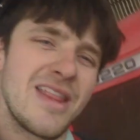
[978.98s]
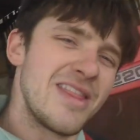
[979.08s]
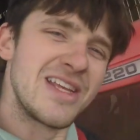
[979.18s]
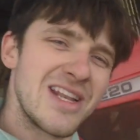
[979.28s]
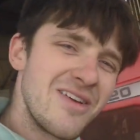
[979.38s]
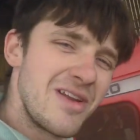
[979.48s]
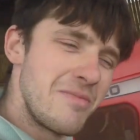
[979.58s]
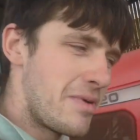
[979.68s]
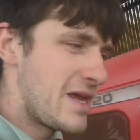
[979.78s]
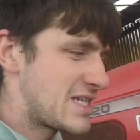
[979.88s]
this lovely
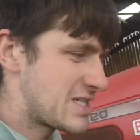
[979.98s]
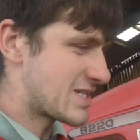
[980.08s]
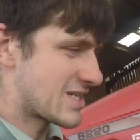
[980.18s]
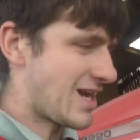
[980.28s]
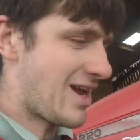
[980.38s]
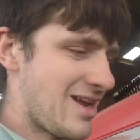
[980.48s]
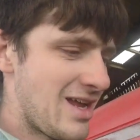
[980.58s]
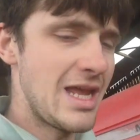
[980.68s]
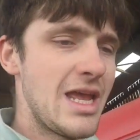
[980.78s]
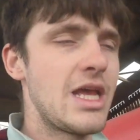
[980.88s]
beast has got.
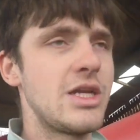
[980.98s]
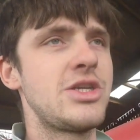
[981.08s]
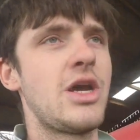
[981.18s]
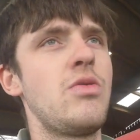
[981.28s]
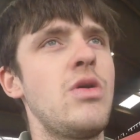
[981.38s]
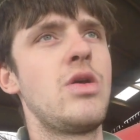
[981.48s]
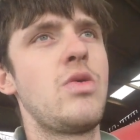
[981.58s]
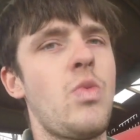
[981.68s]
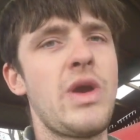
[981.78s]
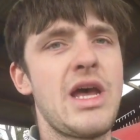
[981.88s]
So
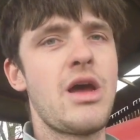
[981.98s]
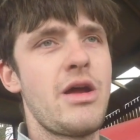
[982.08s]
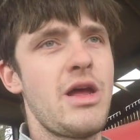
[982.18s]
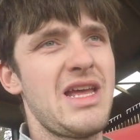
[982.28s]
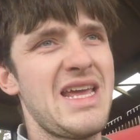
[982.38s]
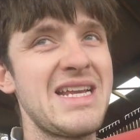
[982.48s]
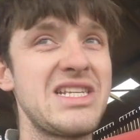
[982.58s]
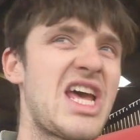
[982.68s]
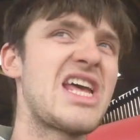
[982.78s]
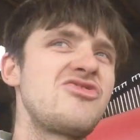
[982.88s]
we are in
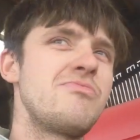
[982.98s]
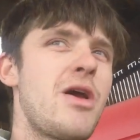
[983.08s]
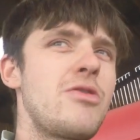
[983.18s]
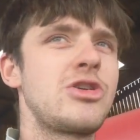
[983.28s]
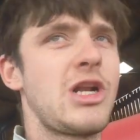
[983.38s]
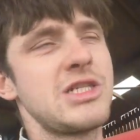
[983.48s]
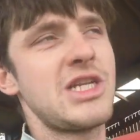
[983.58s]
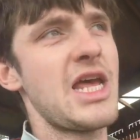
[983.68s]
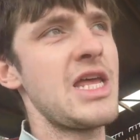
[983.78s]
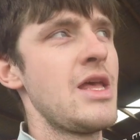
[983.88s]
test mode, shall I
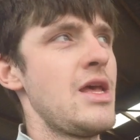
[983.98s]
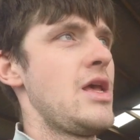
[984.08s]
say,